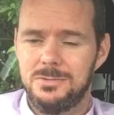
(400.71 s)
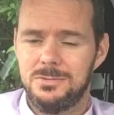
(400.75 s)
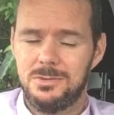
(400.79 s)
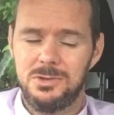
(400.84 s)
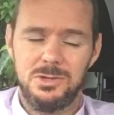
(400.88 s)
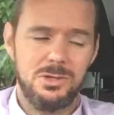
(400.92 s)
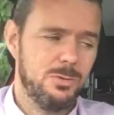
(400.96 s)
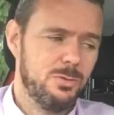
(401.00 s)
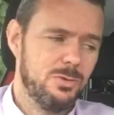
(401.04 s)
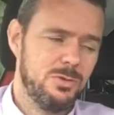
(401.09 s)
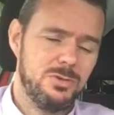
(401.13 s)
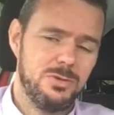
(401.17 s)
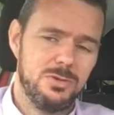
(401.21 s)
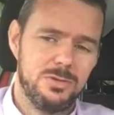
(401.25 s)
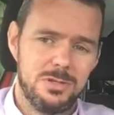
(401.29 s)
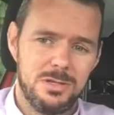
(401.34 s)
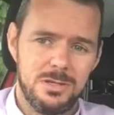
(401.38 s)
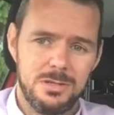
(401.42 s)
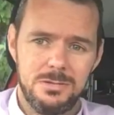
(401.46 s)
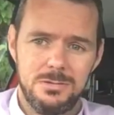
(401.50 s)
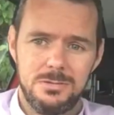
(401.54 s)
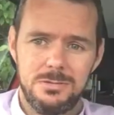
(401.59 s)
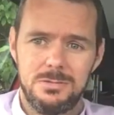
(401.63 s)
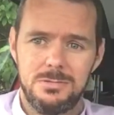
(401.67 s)
What do you want to do
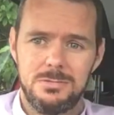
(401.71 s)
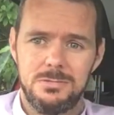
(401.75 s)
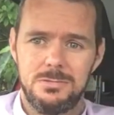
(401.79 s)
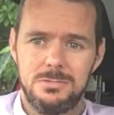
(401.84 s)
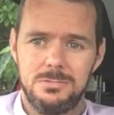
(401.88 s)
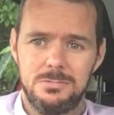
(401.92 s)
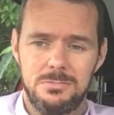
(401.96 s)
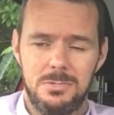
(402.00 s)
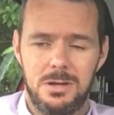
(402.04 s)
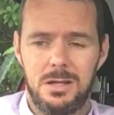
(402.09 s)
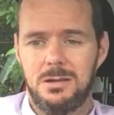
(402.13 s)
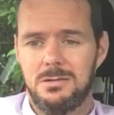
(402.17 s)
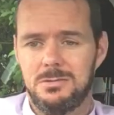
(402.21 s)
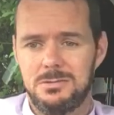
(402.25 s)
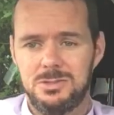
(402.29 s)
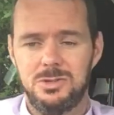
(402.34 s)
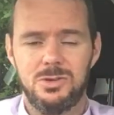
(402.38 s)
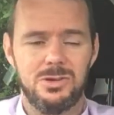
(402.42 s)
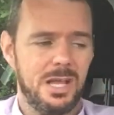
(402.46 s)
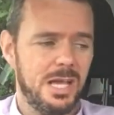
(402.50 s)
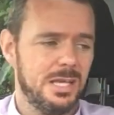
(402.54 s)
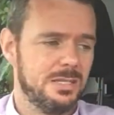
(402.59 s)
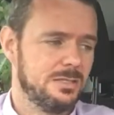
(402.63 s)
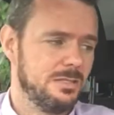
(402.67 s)
today? Well, it's
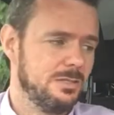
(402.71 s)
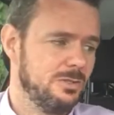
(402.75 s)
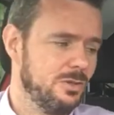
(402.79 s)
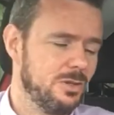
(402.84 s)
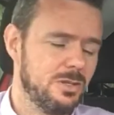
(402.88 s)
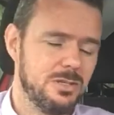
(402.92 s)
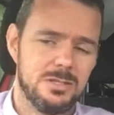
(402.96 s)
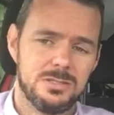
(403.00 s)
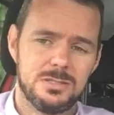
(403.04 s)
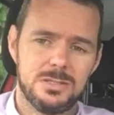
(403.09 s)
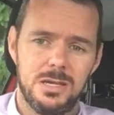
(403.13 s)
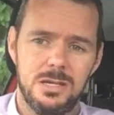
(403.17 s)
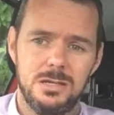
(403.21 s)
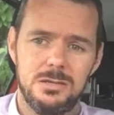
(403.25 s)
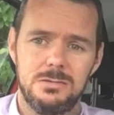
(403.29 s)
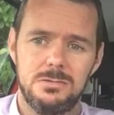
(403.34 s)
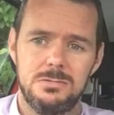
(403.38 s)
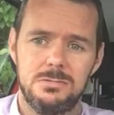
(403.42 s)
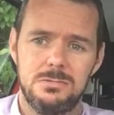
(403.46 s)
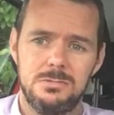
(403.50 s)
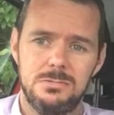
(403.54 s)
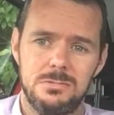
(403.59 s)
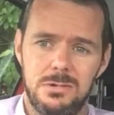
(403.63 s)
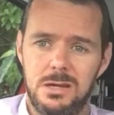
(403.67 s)
your lesson, you can decide.
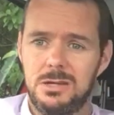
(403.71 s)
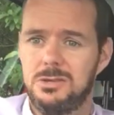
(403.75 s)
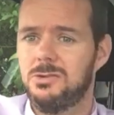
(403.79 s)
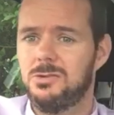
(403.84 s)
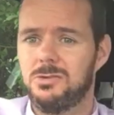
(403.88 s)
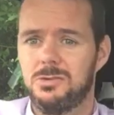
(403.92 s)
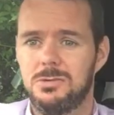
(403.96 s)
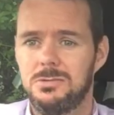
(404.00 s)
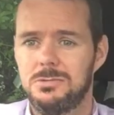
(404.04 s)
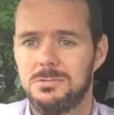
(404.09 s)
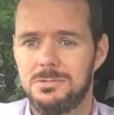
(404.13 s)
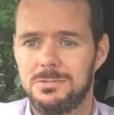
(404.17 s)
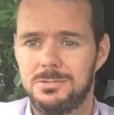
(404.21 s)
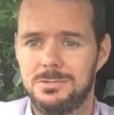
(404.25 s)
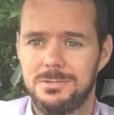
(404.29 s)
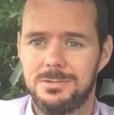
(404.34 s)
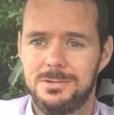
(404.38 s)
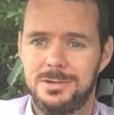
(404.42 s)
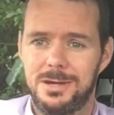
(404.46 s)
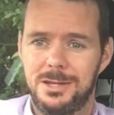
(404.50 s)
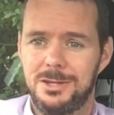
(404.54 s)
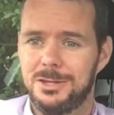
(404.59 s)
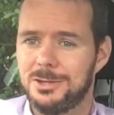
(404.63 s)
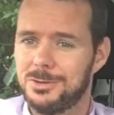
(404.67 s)
Well, I don't know.
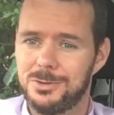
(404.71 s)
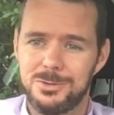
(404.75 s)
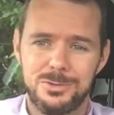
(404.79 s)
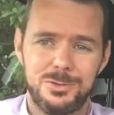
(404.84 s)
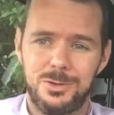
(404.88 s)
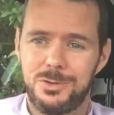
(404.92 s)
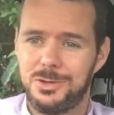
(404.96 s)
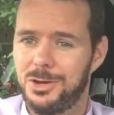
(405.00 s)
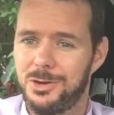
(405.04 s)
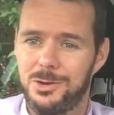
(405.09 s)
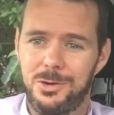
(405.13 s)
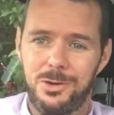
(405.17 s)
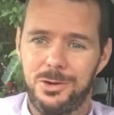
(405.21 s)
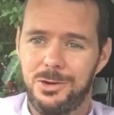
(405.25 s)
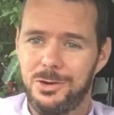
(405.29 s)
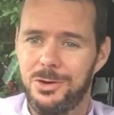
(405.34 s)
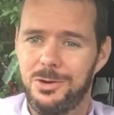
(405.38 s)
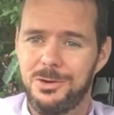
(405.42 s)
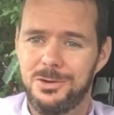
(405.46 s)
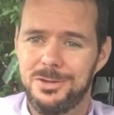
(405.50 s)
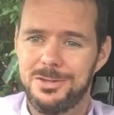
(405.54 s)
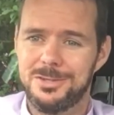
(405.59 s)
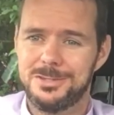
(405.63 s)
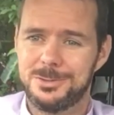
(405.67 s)
And it goes on and on and
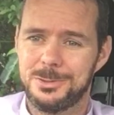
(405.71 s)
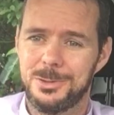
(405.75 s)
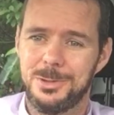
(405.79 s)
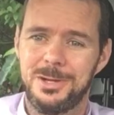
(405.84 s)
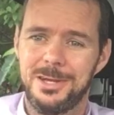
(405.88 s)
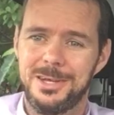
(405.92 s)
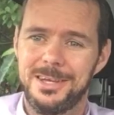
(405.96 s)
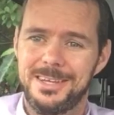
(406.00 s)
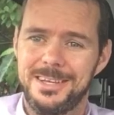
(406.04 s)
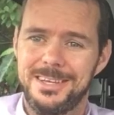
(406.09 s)
on. So,